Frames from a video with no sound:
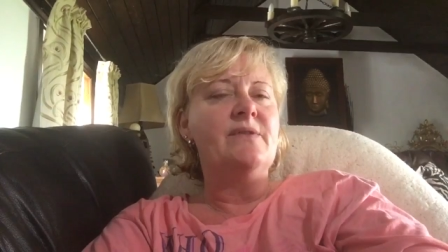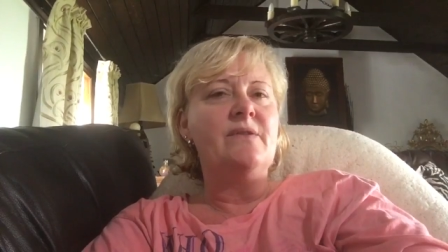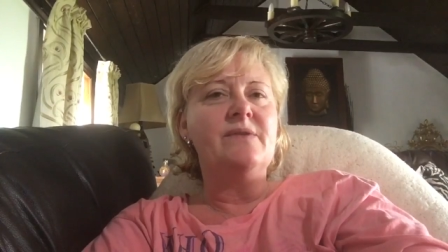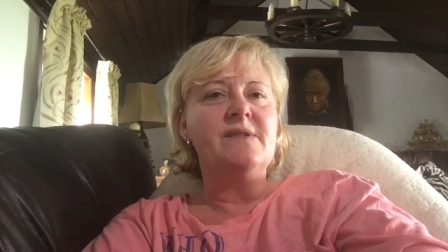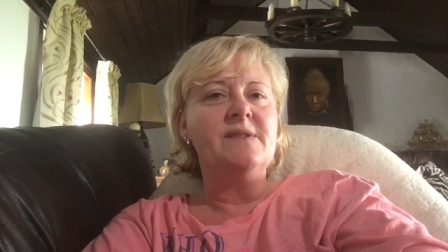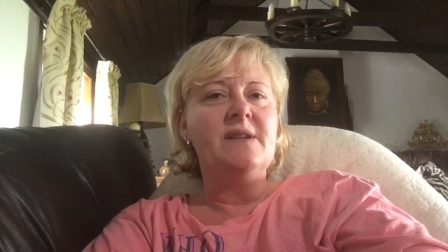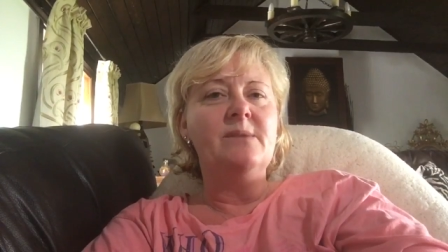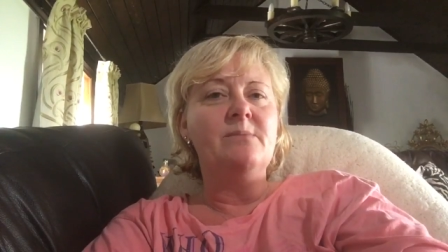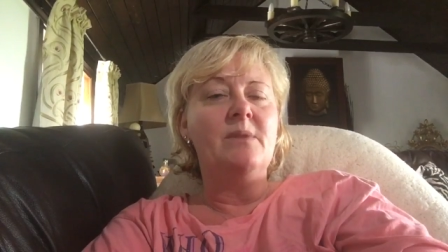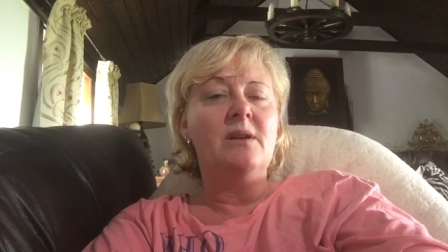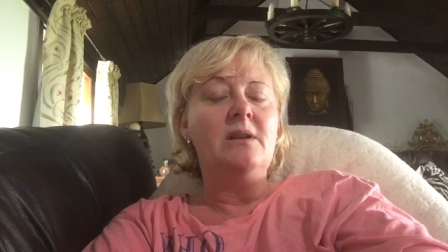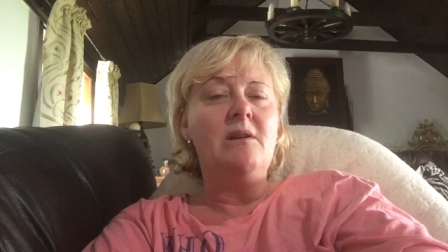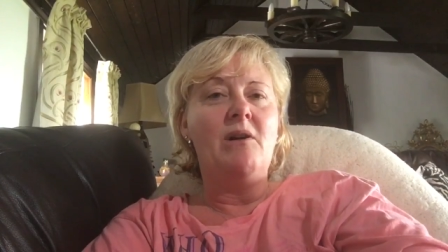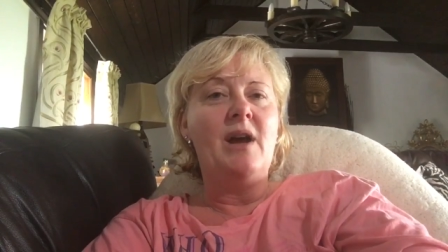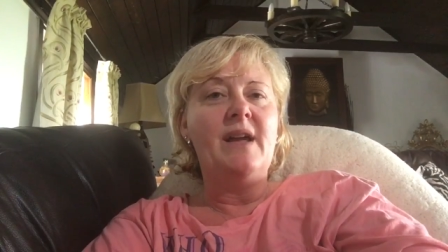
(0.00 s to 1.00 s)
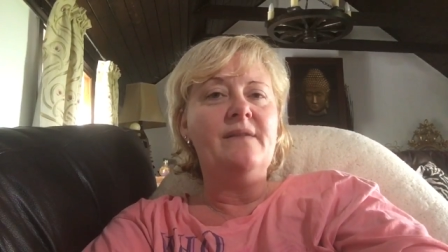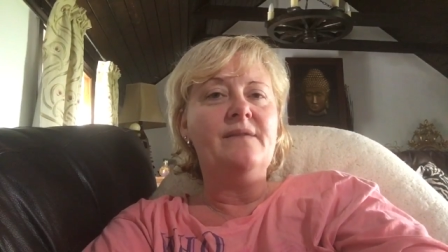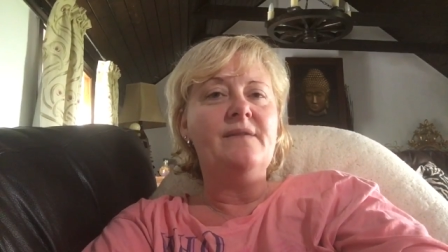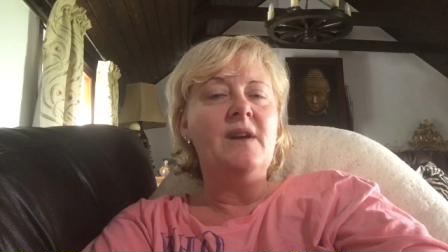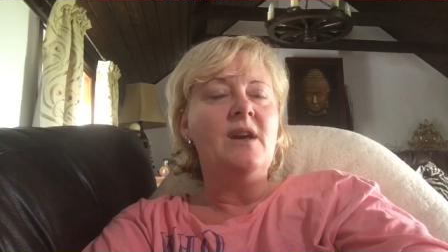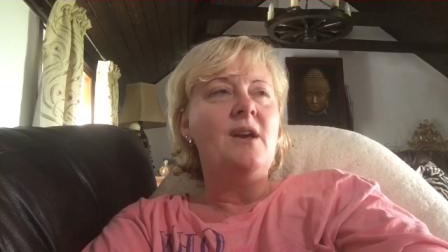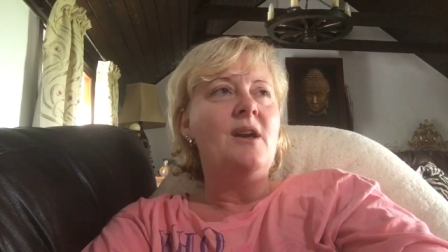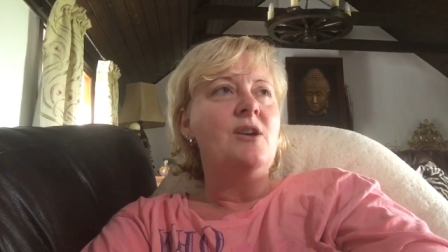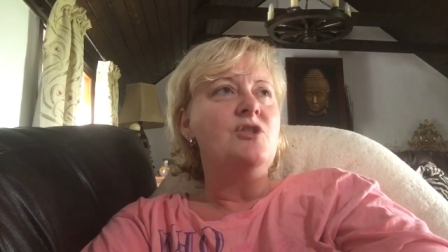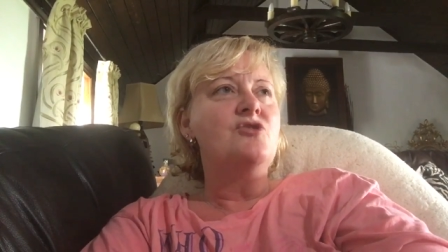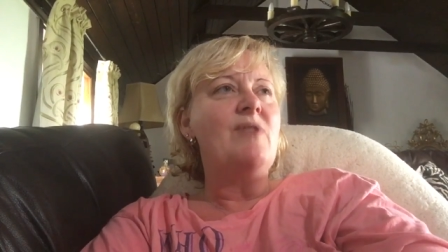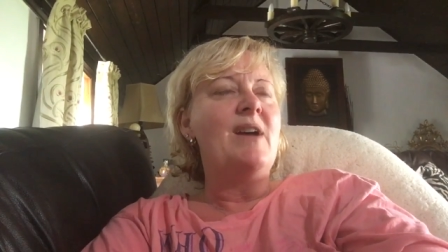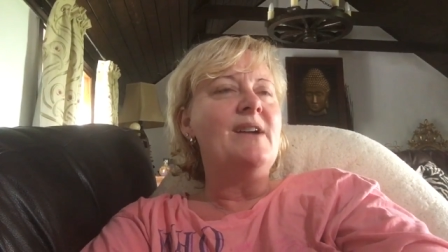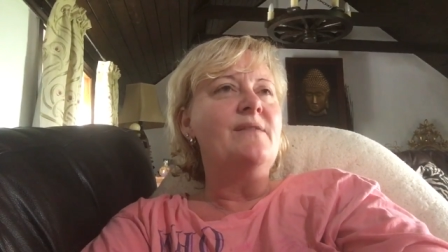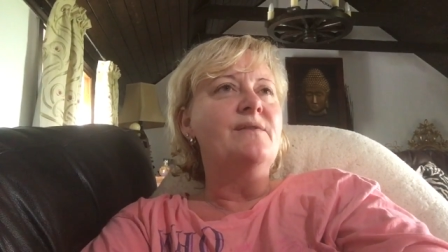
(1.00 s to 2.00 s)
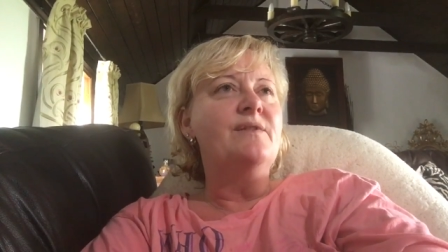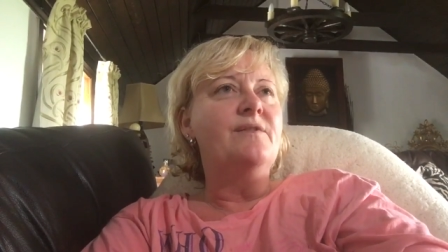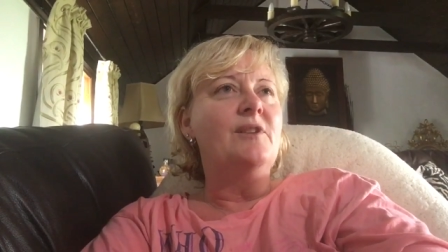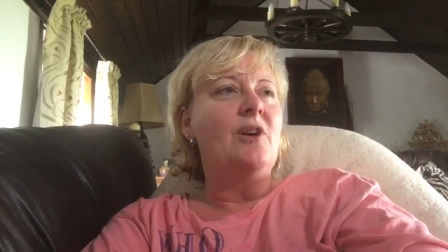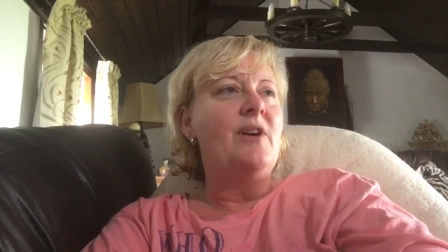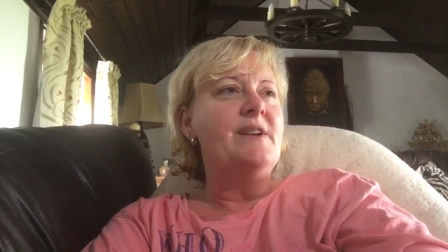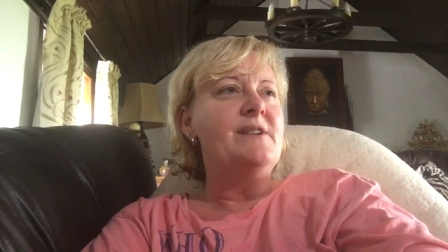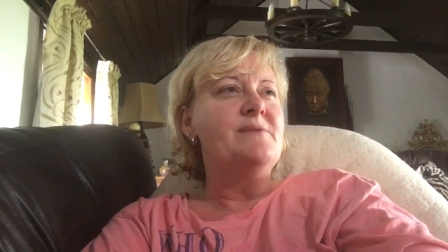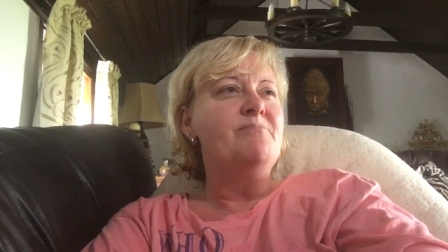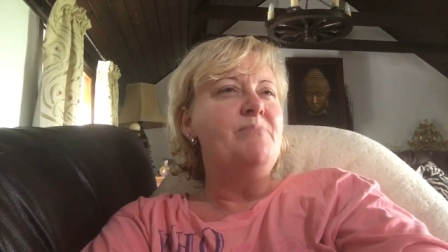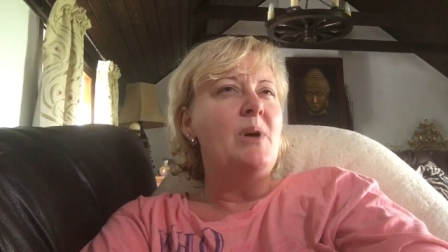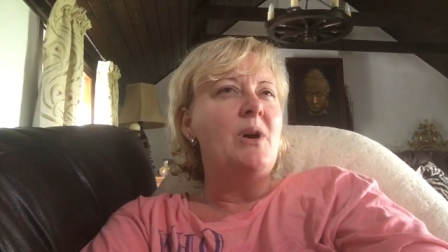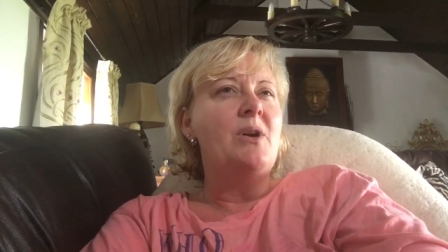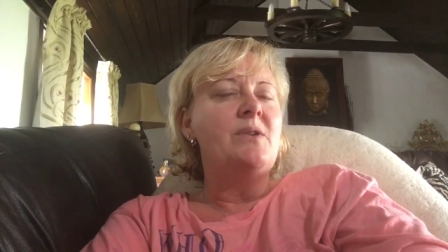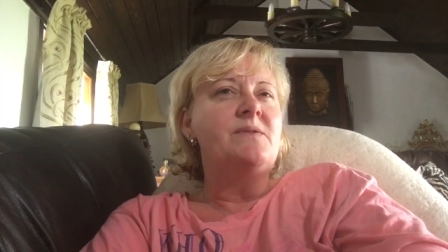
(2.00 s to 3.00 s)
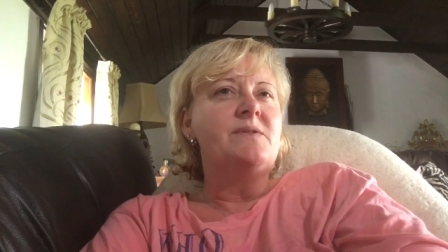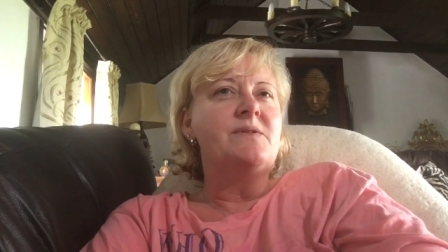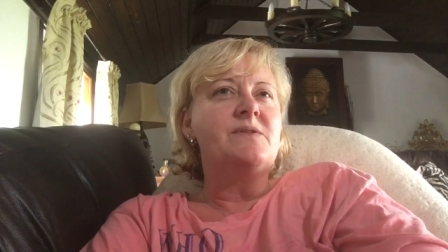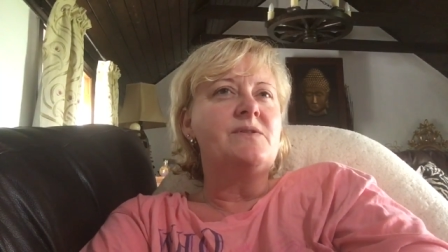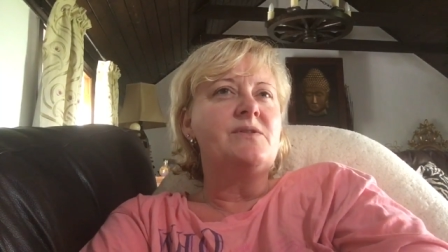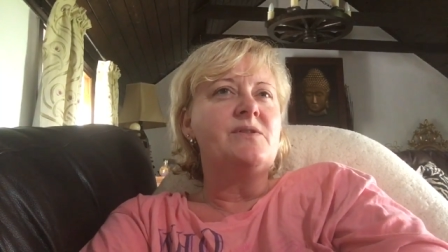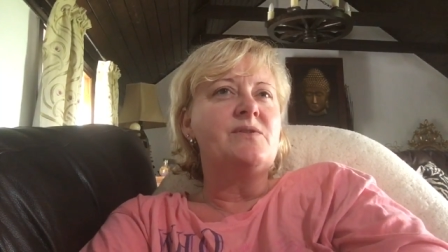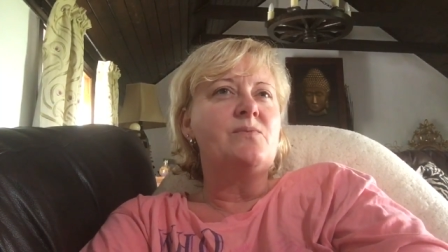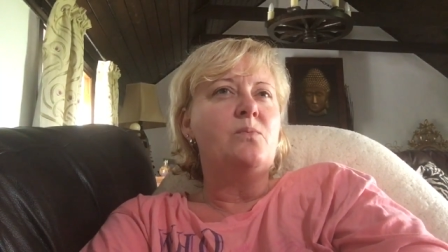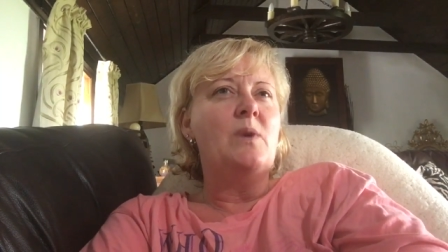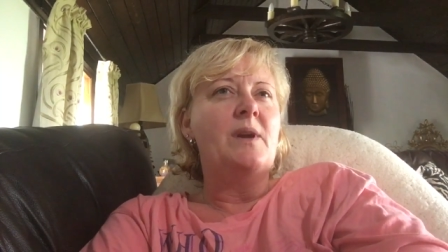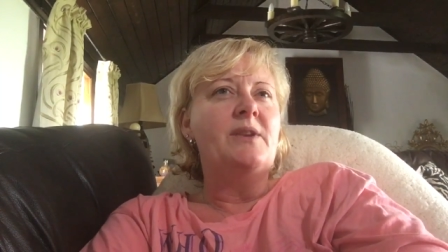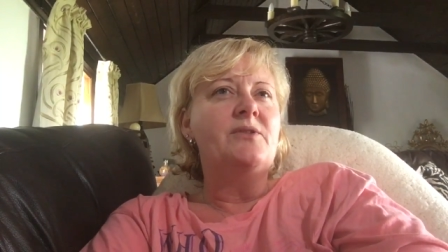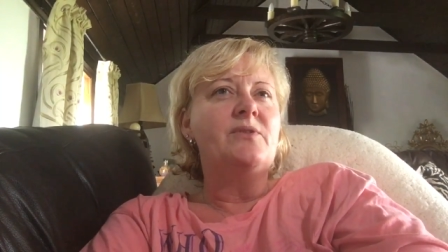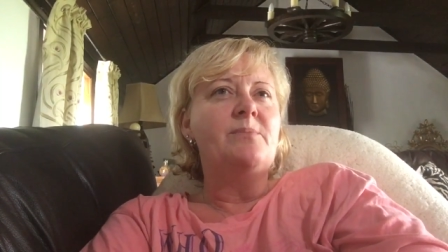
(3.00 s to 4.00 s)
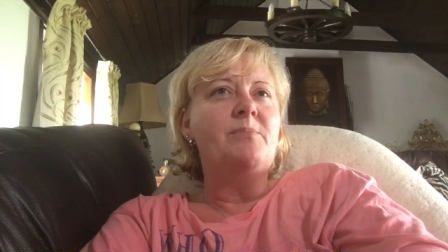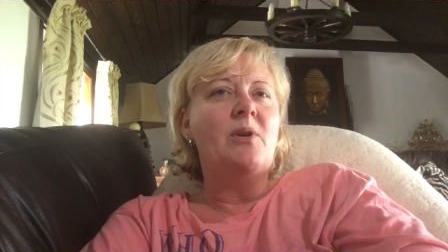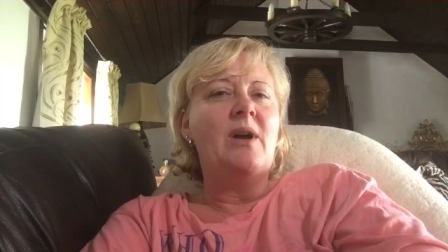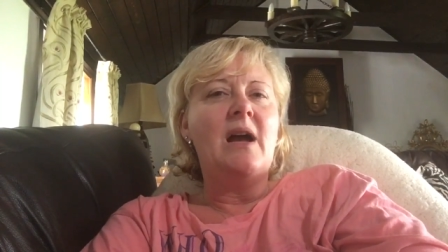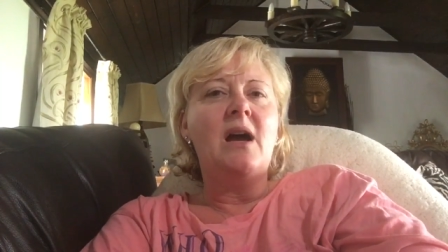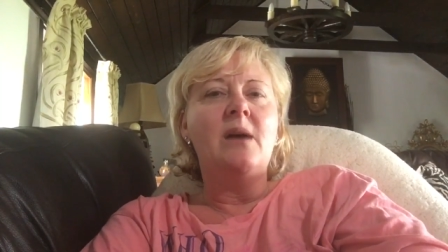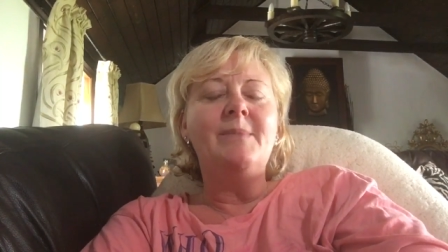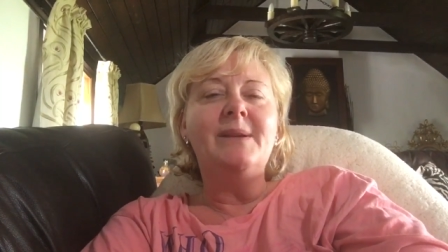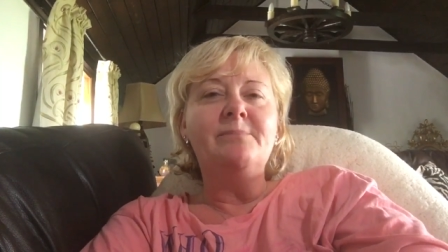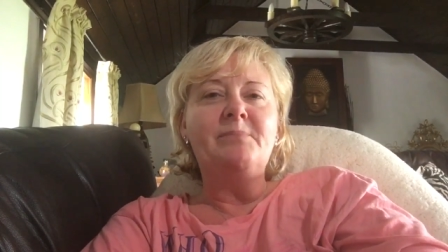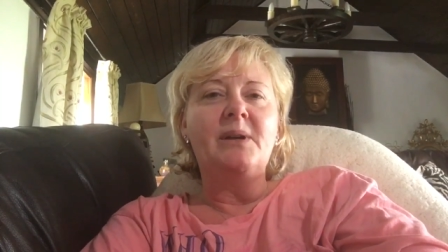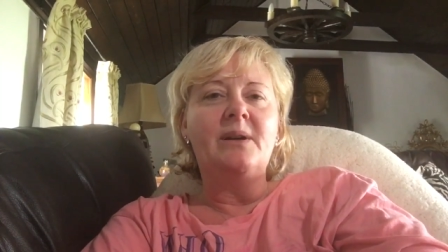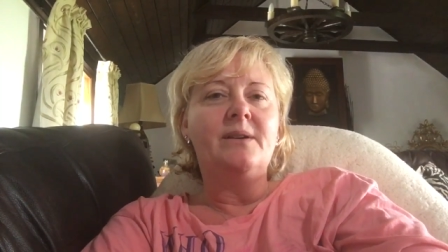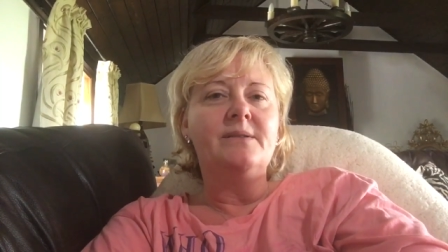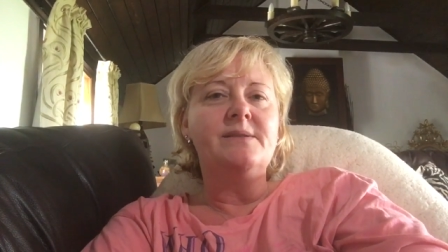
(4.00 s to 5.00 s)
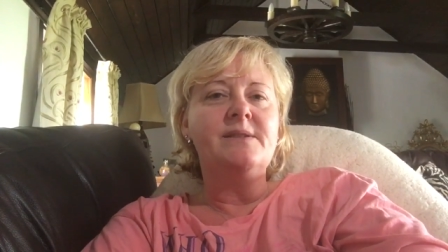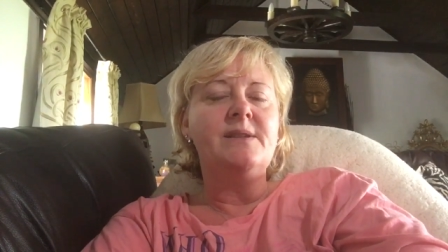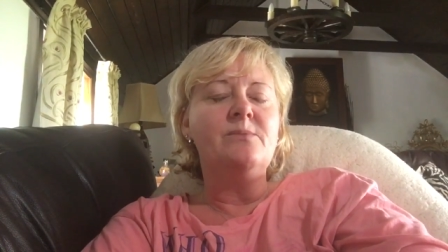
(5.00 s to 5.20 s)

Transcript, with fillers: I've ever seen in my life, dragonflies, birds just wandering by, hummingbirds.